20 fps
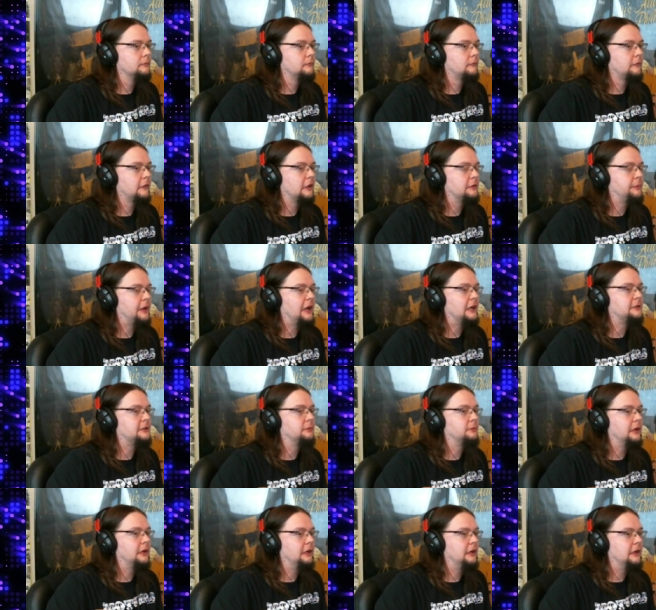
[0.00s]
a batch
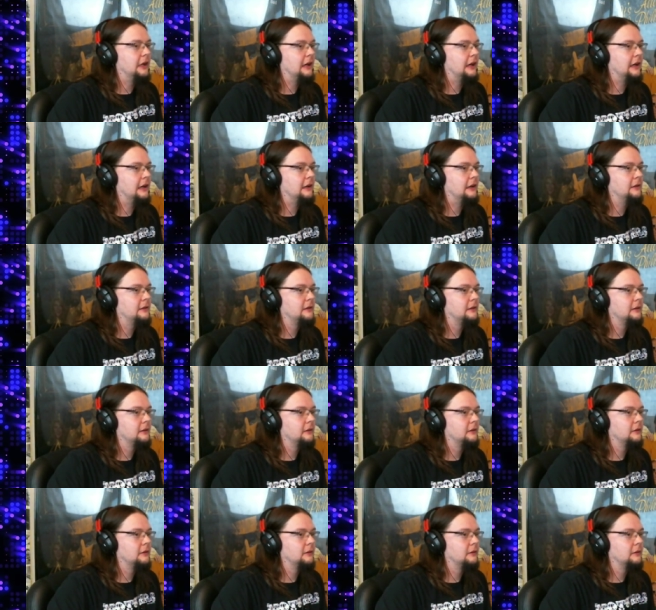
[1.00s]
we had.
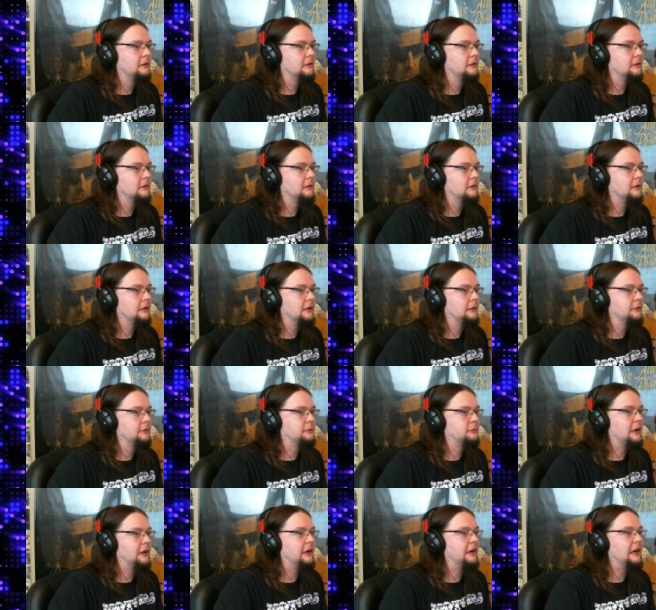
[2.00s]
It was
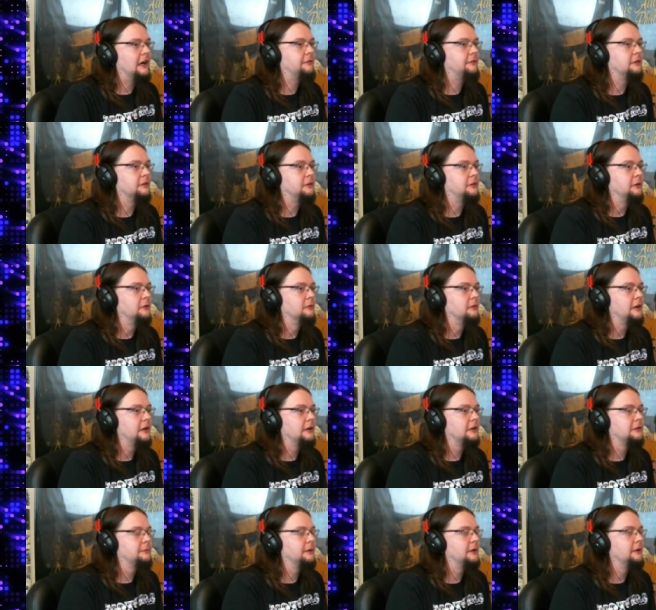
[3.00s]
ready after 2
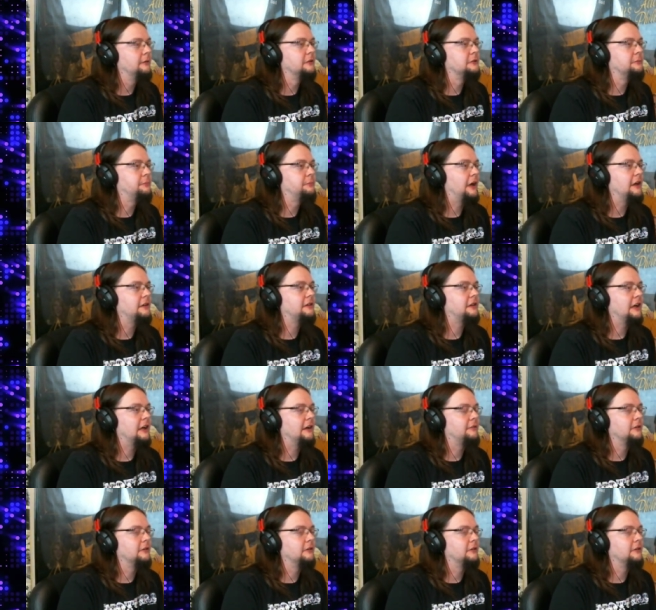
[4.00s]
weeks, but it was best after